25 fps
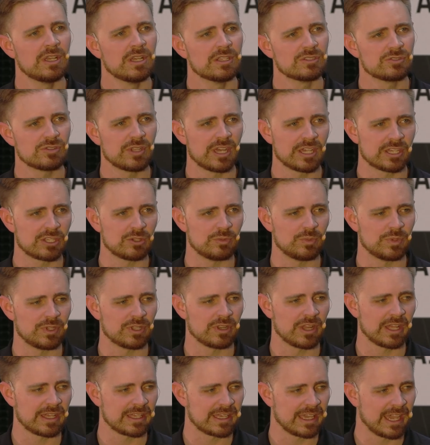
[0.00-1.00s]
So that could be
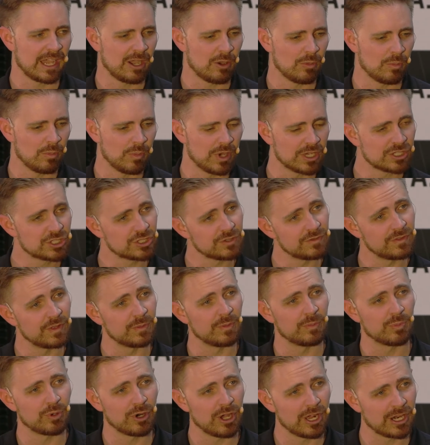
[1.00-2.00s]
like how much of the
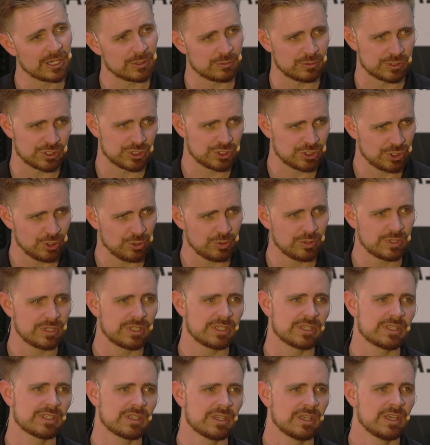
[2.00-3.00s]
product was
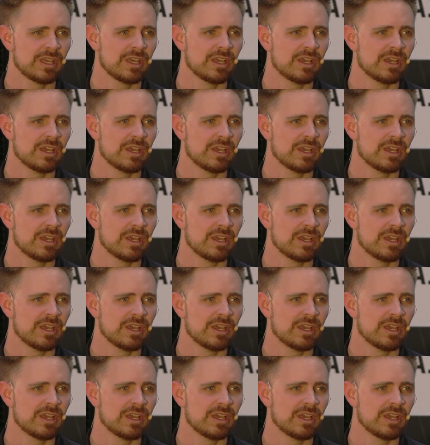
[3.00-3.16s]
showing,